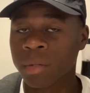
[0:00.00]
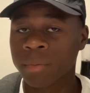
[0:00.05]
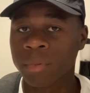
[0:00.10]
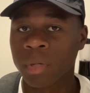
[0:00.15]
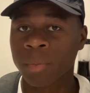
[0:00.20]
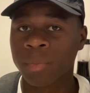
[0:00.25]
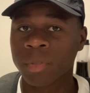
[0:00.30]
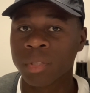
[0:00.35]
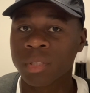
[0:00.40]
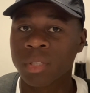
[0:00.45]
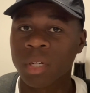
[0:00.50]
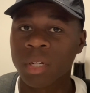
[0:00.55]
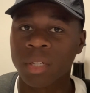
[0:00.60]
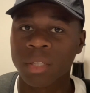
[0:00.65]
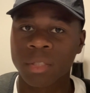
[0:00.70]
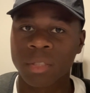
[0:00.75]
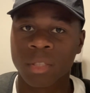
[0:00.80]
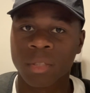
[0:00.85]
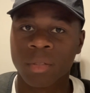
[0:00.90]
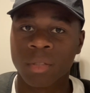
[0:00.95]
I'm
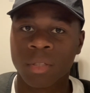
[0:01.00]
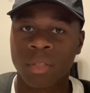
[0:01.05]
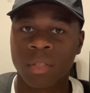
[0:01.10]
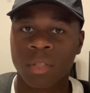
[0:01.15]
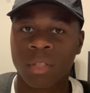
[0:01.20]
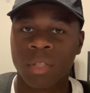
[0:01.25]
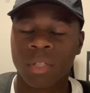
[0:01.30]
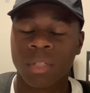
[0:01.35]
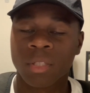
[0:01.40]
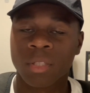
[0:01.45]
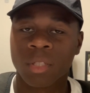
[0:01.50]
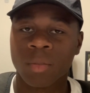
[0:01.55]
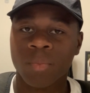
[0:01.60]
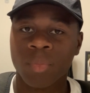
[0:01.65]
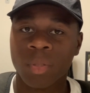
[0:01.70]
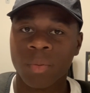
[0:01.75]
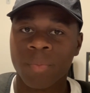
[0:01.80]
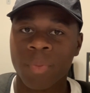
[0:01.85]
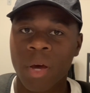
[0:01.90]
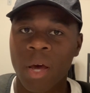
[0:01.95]
excited to
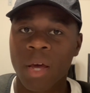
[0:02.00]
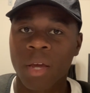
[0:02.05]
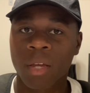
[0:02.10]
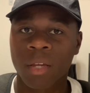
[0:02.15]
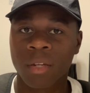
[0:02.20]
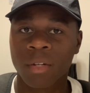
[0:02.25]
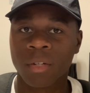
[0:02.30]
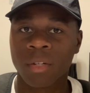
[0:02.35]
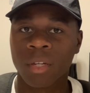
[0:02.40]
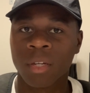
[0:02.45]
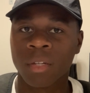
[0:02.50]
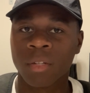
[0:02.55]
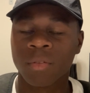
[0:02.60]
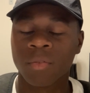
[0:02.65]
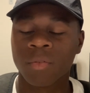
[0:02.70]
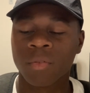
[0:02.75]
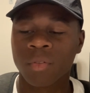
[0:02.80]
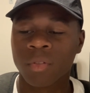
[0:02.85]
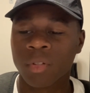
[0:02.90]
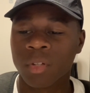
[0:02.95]
be back
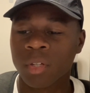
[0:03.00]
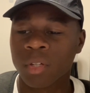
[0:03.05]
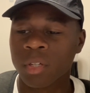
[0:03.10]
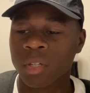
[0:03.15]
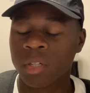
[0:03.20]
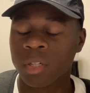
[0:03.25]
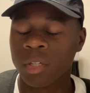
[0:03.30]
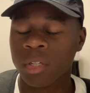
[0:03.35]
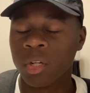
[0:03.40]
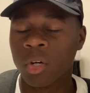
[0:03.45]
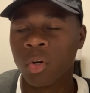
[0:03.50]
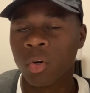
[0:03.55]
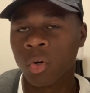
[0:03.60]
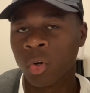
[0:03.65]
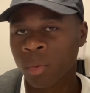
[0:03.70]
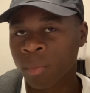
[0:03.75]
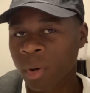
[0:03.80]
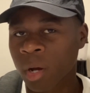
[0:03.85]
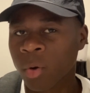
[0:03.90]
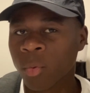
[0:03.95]
and, you know,
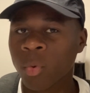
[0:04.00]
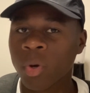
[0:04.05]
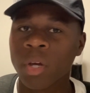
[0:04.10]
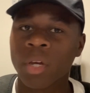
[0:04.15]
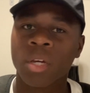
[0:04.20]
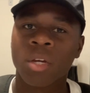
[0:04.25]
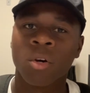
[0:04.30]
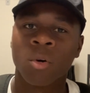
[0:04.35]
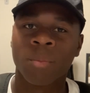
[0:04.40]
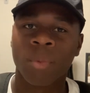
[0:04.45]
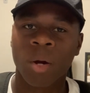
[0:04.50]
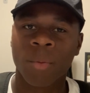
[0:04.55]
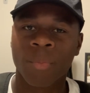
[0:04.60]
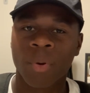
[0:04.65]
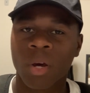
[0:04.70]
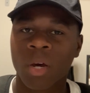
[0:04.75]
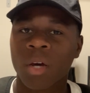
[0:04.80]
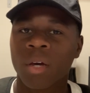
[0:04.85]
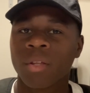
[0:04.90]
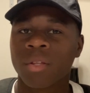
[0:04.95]
on my way, on my
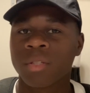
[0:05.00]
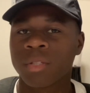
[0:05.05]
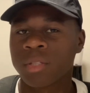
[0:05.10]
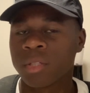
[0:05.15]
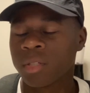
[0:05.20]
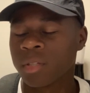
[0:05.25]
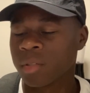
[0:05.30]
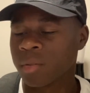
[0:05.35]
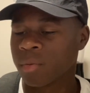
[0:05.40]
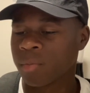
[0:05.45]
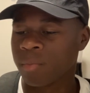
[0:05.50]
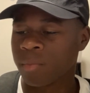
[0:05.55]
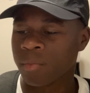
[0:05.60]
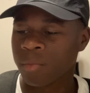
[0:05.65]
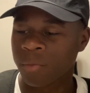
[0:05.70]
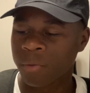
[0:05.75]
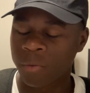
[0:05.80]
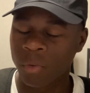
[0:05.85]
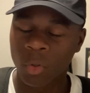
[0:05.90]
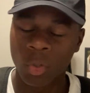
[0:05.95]
path to
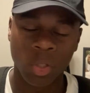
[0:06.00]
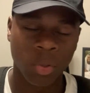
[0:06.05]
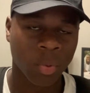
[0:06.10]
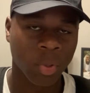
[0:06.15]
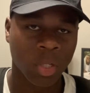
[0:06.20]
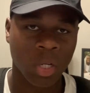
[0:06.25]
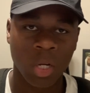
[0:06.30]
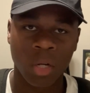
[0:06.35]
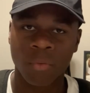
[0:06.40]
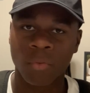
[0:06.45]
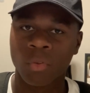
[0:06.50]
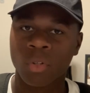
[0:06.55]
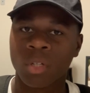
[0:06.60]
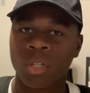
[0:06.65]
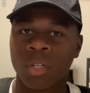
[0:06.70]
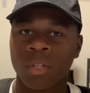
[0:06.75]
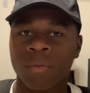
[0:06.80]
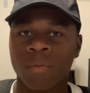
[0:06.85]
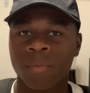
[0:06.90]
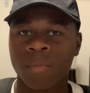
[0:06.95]
fully recovering
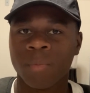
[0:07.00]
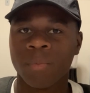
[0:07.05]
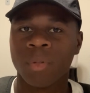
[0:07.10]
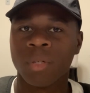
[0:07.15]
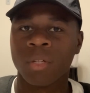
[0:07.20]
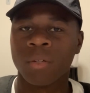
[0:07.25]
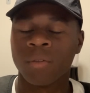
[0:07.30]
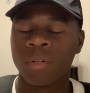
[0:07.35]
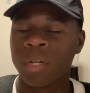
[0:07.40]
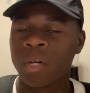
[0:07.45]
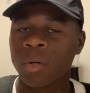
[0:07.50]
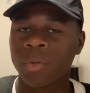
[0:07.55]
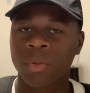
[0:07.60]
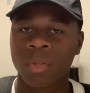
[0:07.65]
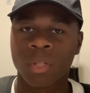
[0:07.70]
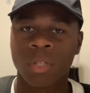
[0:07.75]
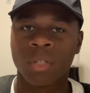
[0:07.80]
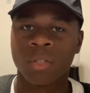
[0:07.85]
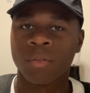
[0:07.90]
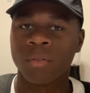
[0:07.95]
and being
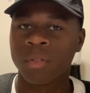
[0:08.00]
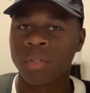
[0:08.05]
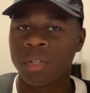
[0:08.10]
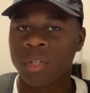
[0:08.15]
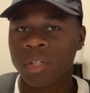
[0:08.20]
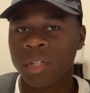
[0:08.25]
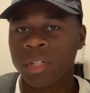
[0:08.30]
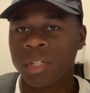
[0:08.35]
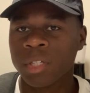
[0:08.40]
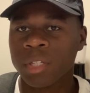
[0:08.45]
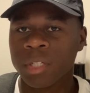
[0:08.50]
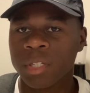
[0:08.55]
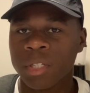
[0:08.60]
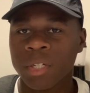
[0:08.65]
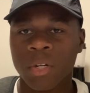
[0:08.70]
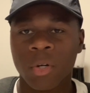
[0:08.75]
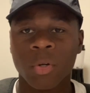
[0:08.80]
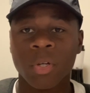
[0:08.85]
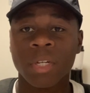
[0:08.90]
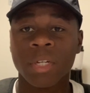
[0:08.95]
healthy and, you
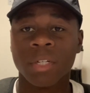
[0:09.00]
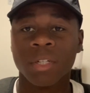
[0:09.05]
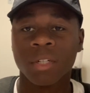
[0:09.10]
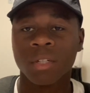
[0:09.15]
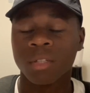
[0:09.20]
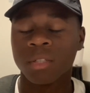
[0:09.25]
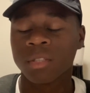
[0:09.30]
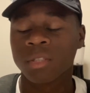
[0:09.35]
know, here.